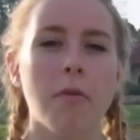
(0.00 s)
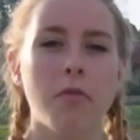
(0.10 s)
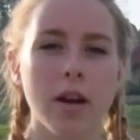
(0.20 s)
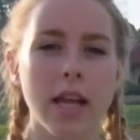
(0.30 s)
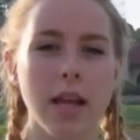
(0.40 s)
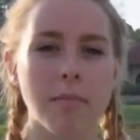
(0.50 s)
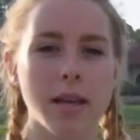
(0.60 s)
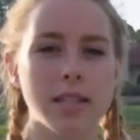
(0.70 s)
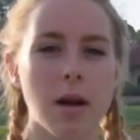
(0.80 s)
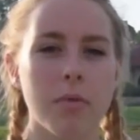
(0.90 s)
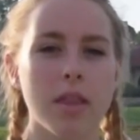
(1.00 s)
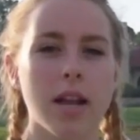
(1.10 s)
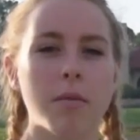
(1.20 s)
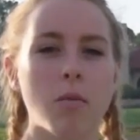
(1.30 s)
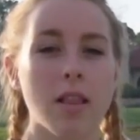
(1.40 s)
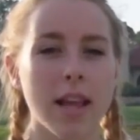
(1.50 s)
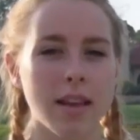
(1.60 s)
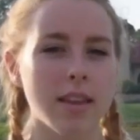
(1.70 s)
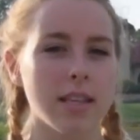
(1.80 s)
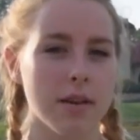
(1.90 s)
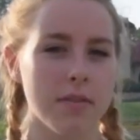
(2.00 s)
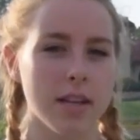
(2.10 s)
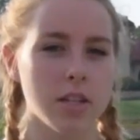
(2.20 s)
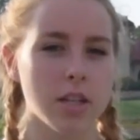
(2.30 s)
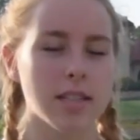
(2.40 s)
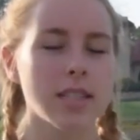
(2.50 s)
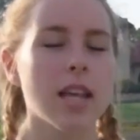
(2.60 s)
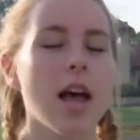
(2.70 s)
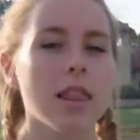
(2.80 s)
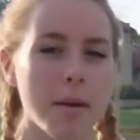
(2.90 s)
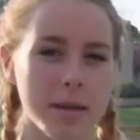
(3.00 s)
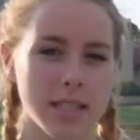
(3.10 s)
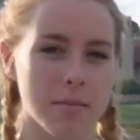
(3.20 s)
Before getting mixed up with any more lengthy definitions, let me